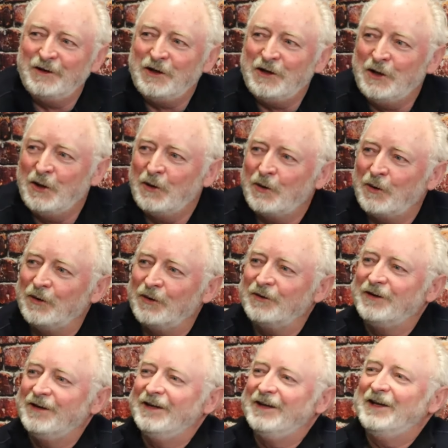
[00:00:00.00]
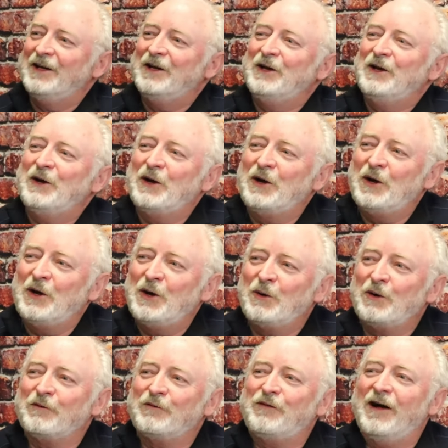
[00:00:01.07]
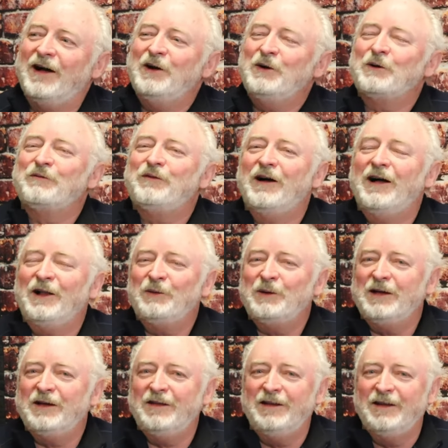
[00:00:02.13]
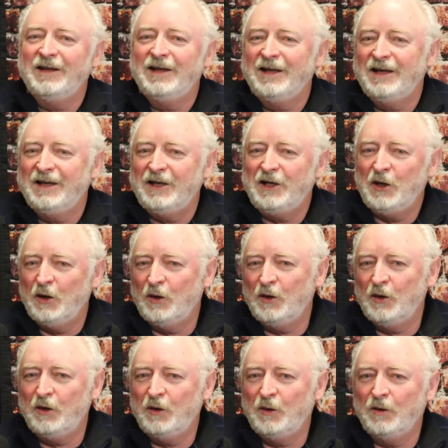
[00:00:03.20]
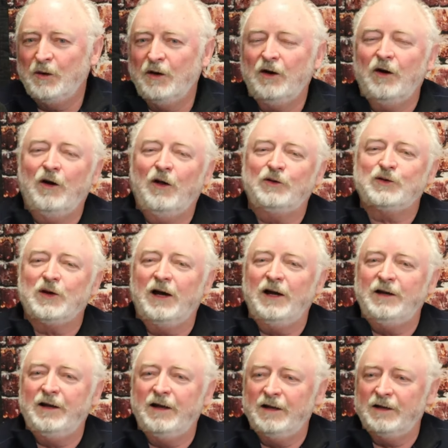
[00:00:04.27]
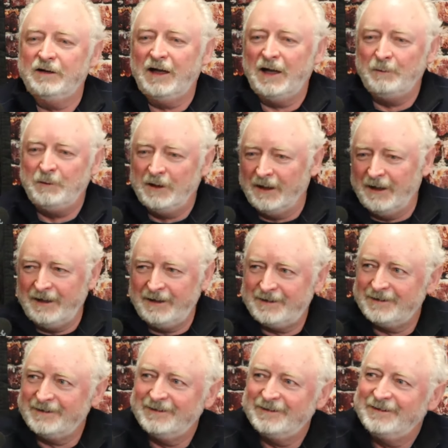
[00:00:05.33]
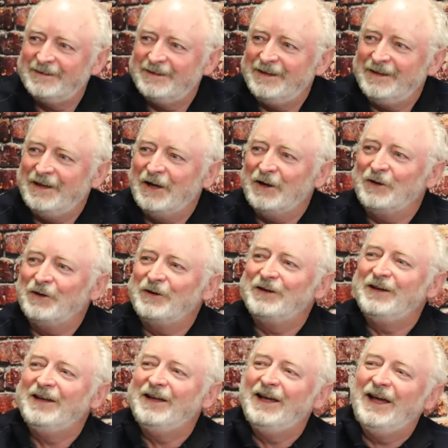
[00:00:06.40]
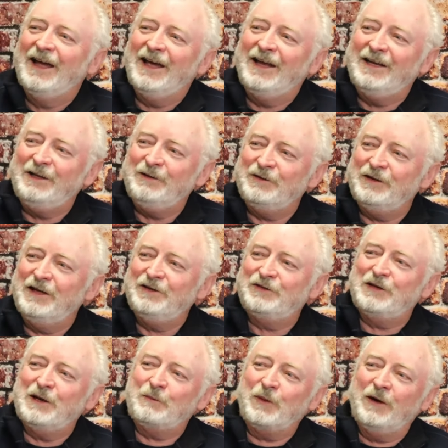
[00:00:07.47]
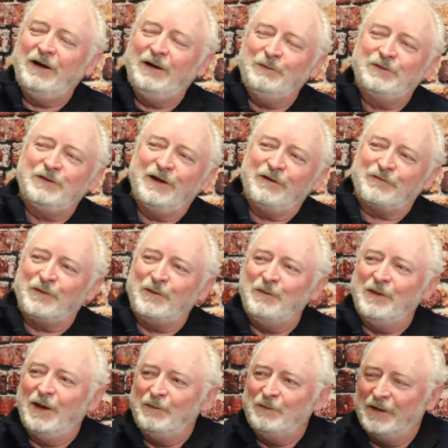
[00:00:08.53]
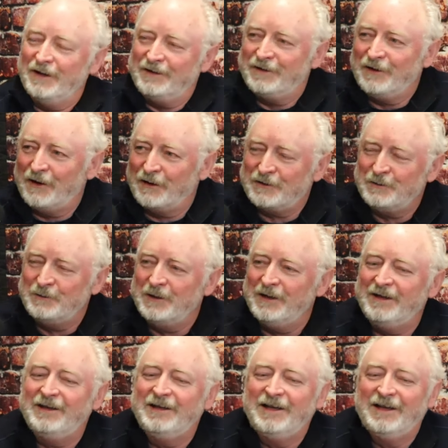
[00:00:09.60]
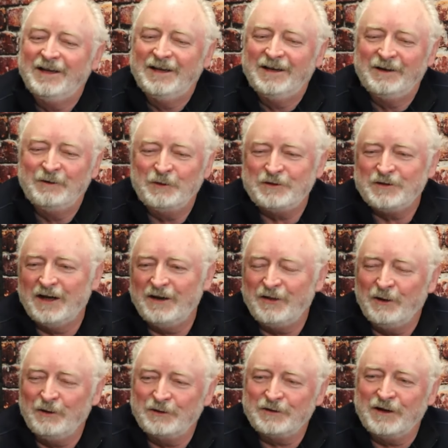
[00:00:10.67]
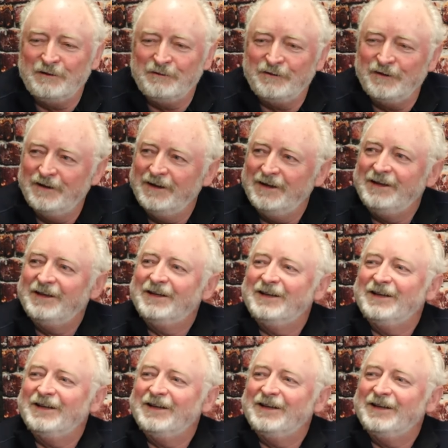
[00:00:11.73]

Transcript: You know, who are to do it in private. Who are, fo- who are following. You know, who are all trying to emulate. You know, sure and he he separated himself from them to talk to me, which I thought was kind of funny.